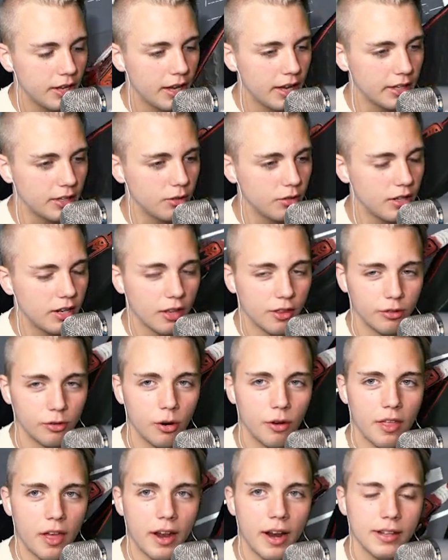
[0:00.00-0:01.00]
and you need to
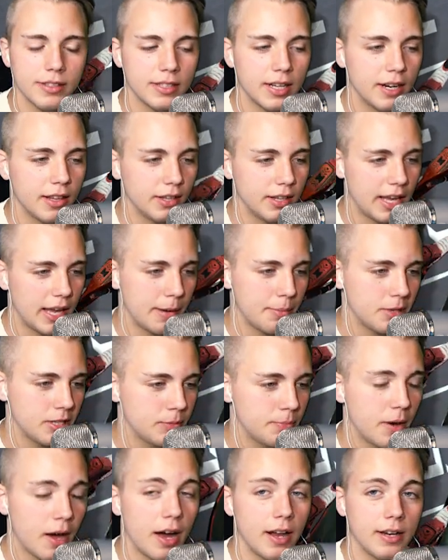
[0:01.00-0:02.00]
throw that outside of the camping
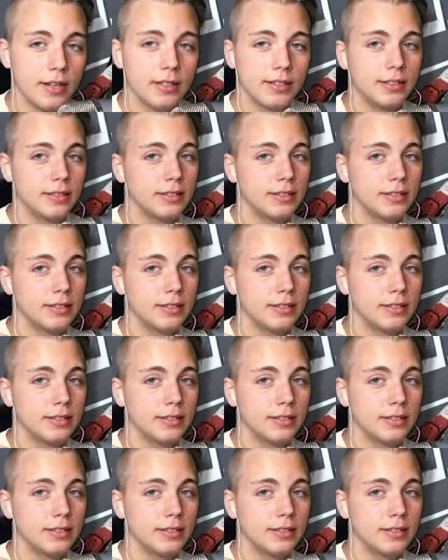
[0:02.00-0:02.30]
spot,